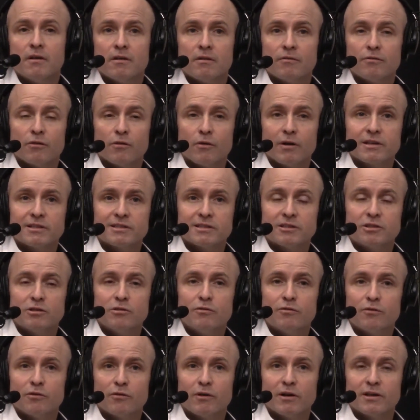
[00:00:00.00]

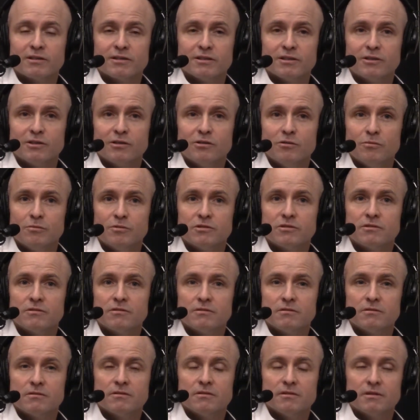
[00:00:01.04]
fluorescent tubes
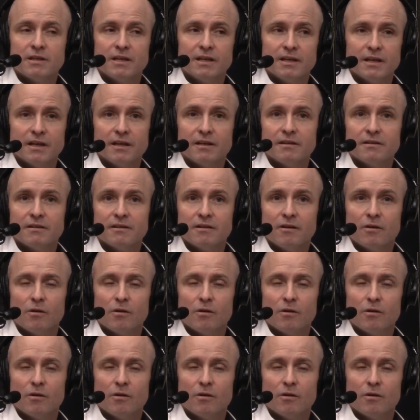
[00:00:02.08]
in it,